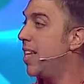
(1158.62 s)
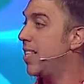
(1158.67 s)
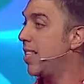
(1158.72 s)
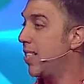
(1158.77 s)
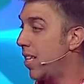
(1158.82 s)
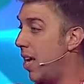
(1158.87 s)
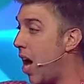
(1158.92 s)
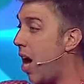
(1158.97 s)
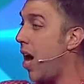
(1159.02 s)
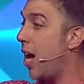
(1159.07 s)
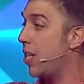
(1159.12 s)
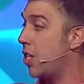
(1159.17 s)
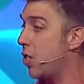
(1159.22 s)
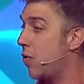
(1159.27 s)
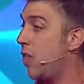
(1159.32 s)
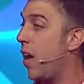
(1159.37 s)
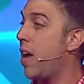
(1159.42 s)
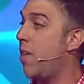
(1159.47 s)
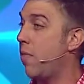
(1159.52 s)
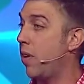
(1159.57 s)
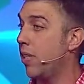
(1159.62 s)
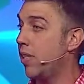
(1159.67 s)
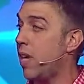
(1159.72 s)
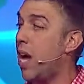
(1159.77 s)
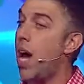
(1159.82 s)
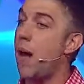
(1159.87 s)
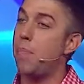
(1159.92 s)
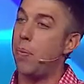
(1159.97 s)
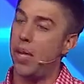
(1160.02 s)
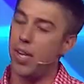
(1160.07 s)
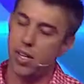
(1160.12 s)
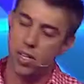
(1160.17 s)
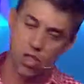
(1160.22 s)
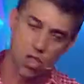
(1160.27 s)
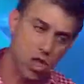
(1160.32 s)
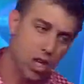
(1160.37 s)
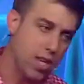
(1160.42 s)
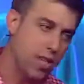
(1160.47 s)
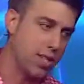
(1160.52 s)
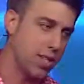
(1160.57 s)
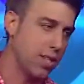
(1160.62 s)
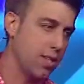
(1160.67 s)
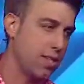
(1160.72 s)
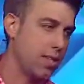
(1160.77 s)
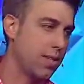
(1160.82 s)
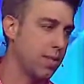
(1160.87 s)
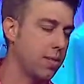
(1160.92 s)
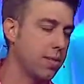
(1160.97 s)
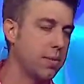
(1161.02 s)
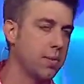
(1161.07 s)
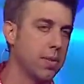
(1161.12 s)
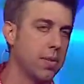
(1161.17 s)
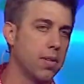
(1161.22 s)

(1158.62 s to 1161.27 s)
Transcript: It's God's favorite topic, Jesus.